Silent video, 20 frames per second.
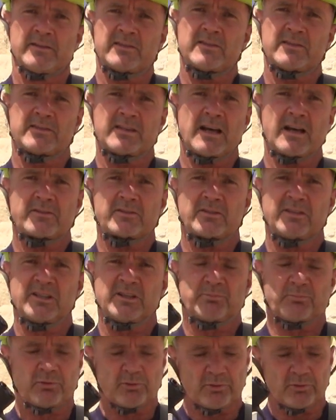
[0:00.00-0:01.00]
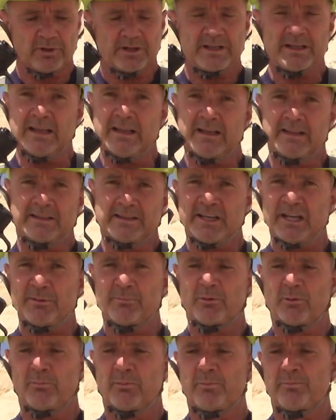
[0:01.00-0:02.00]
this is actually a pretty
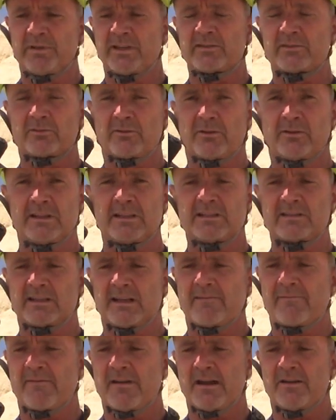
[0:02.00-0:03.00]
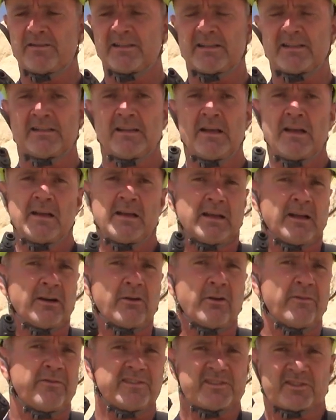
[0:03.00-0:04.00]
capable pistol, at least I found it. I don't
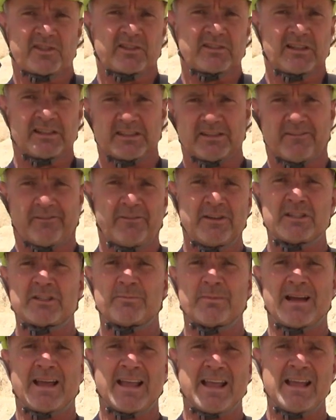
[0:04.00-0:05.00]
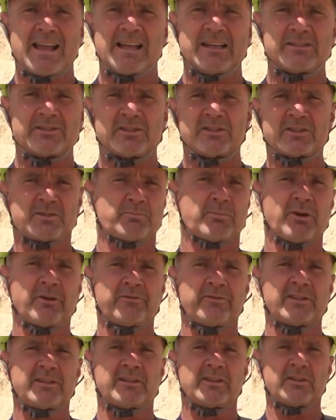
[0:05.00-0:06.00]
know if it's just because it fits my hand just
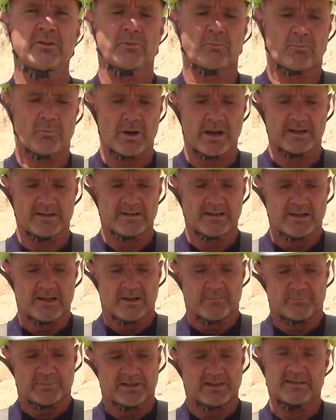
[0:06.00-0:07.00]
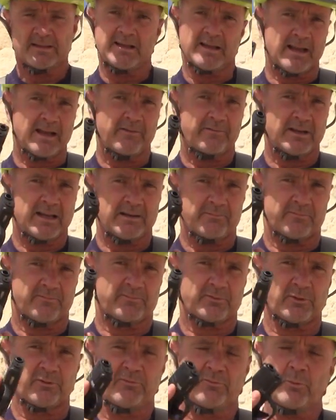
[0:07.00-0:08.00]
perfectly or what, but
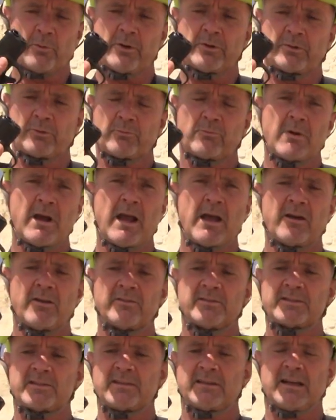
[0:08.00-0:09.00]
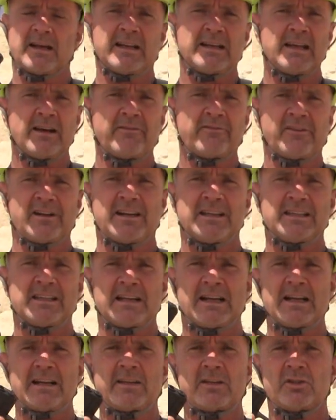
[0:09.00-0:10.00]
after four hundred rounds, I now find
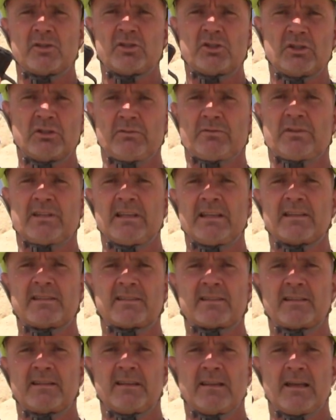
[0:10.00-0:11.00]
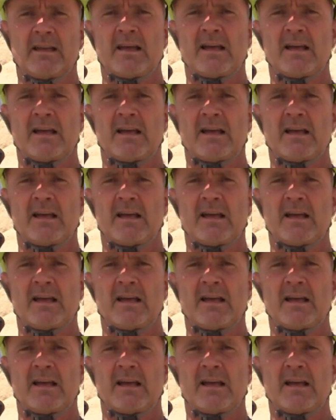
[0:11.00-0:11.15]
that I can shoot this